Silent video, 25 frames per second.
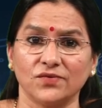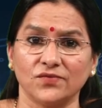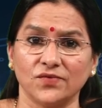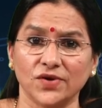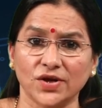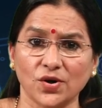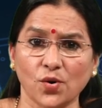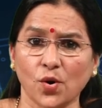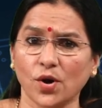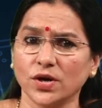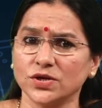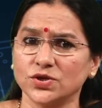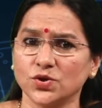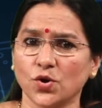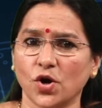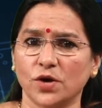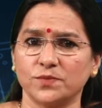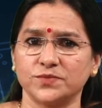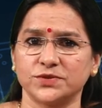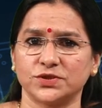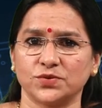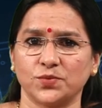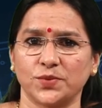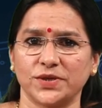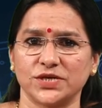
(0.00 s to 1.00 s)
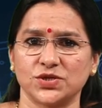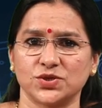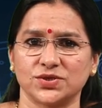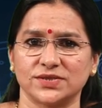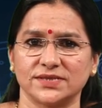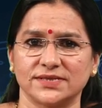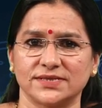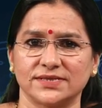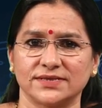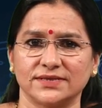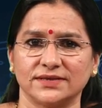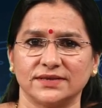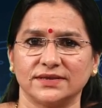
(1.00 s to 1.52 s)
Record your
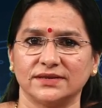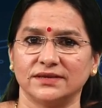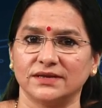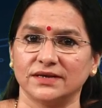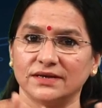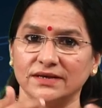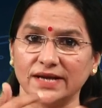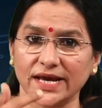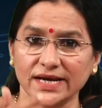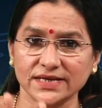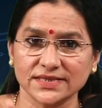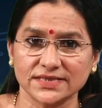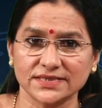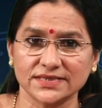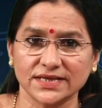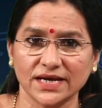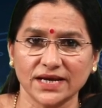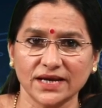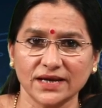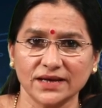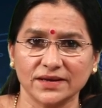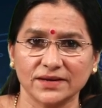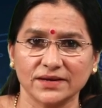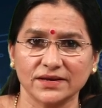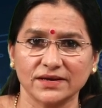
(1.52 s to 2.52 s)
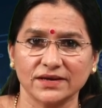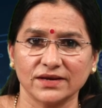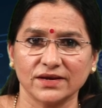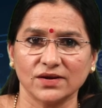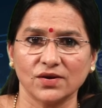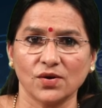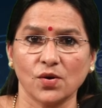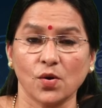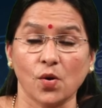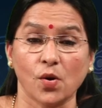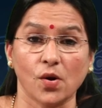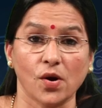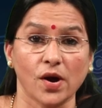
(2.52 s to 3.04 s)
observations the next day
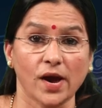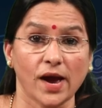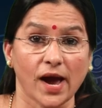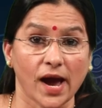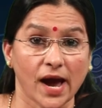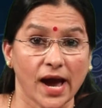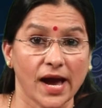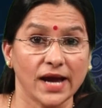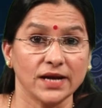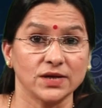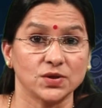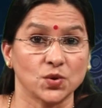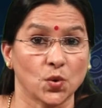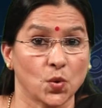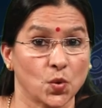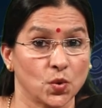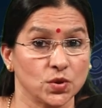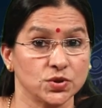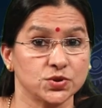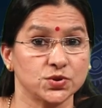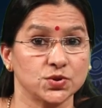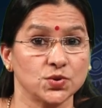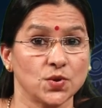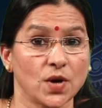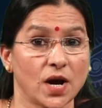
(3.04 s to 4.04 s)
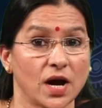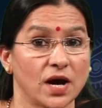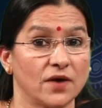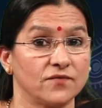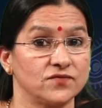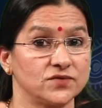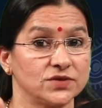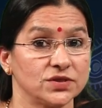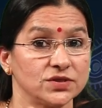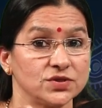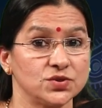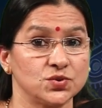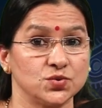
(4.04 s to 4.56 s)
and also
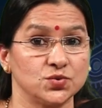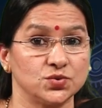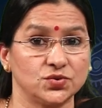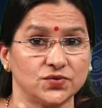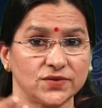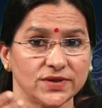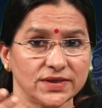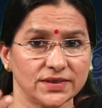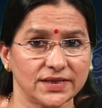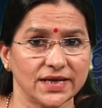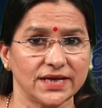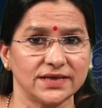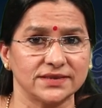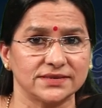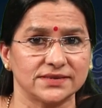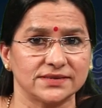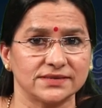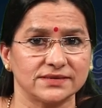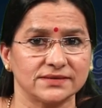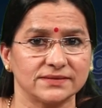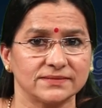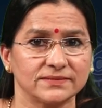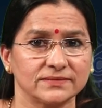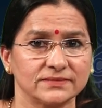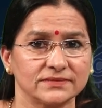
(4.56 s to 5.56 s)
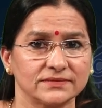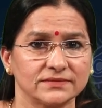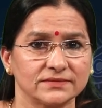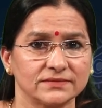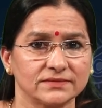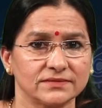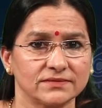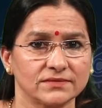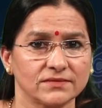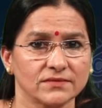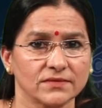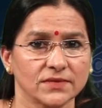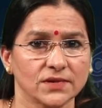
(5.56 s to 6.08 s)
after 2-3 days.
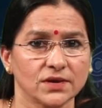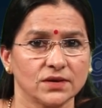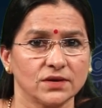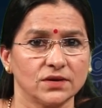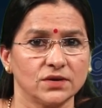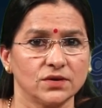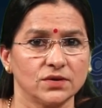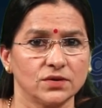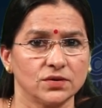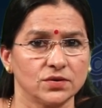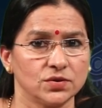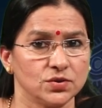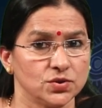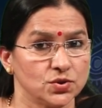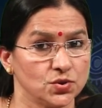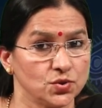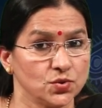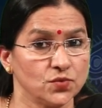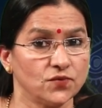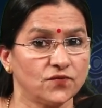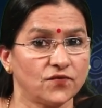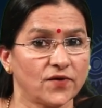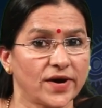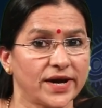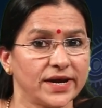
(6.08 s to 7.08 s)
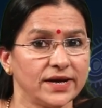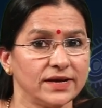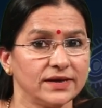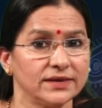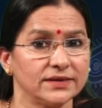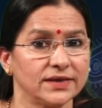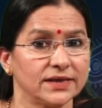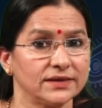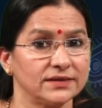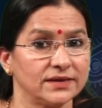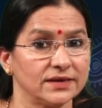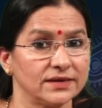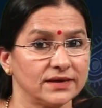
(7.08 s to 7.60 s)
Do you
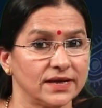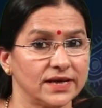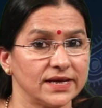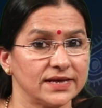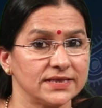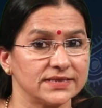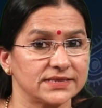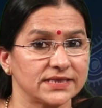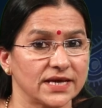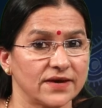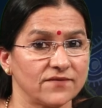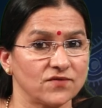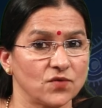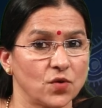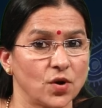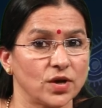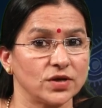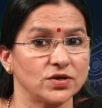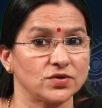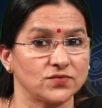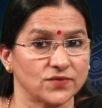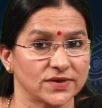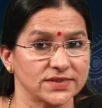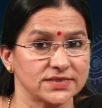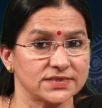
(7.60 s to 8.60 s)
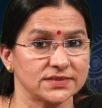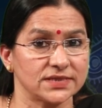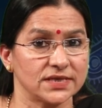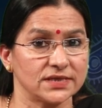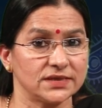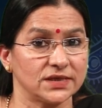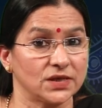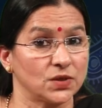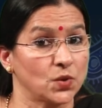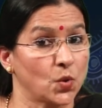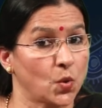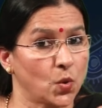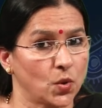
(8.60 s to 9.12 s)
find that the nails have got
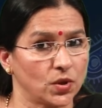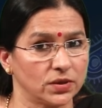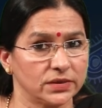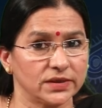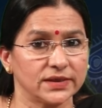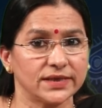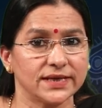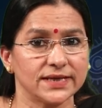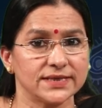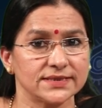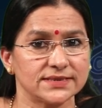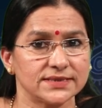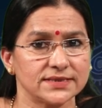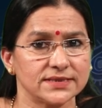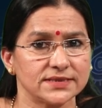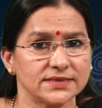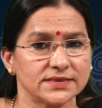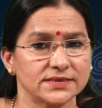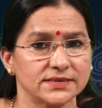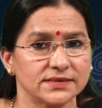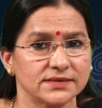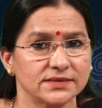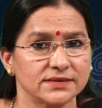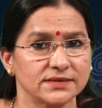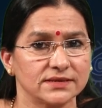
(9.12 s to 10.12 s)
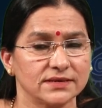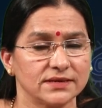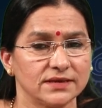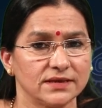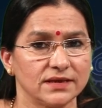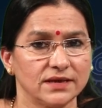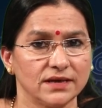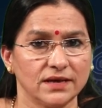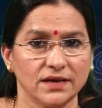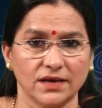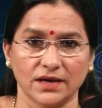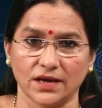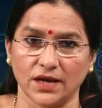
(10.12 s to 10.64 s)
rusted in all the cases?
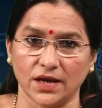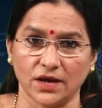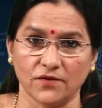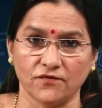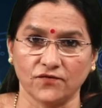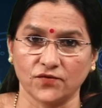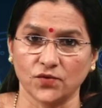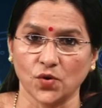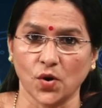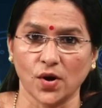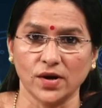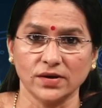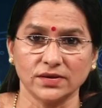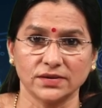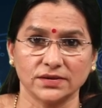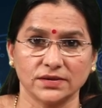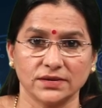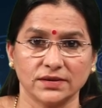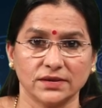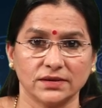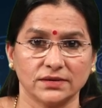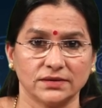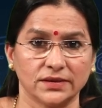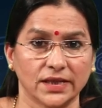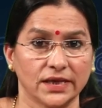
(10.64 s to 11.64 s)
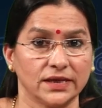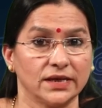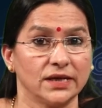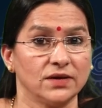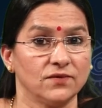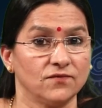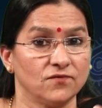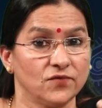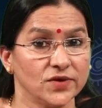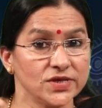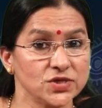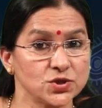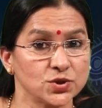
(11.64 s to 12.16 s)
If not, then
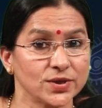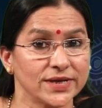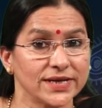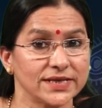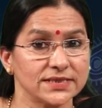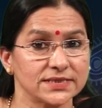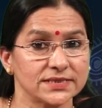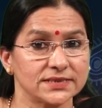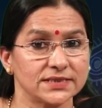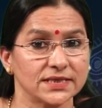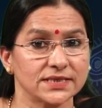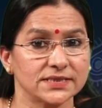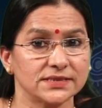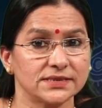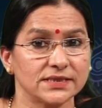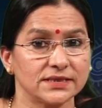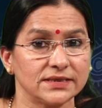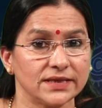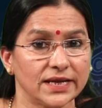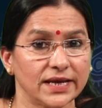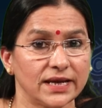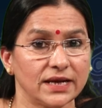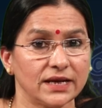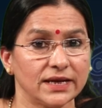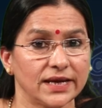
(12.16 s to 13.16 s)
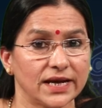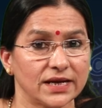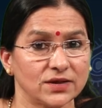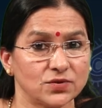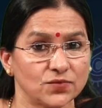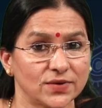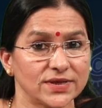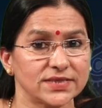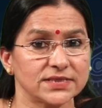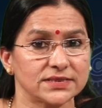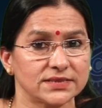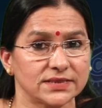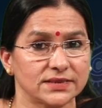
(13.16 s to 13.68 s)
in which case does the nail get
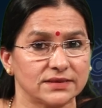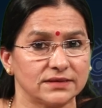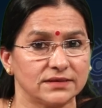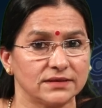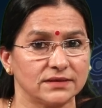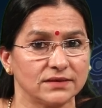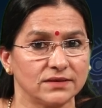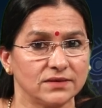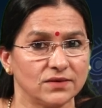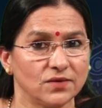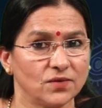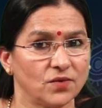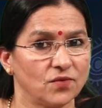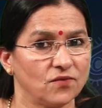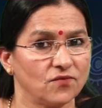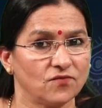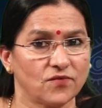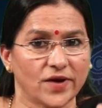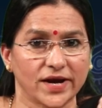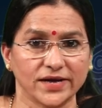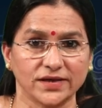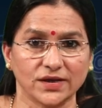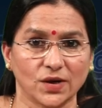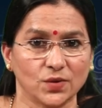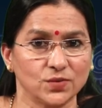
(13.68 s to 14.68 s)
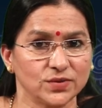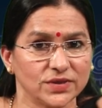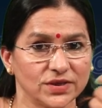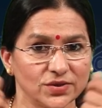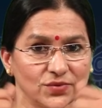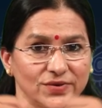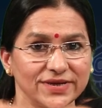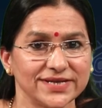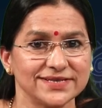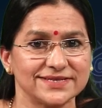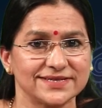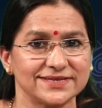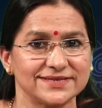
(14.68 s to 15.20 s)
rusted? Find out the
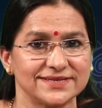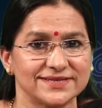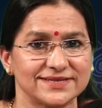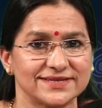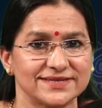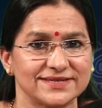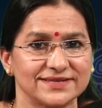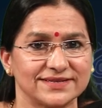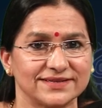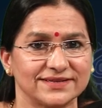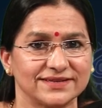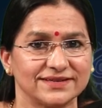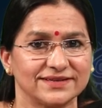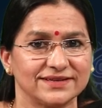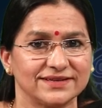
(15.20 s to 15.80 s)
reasons.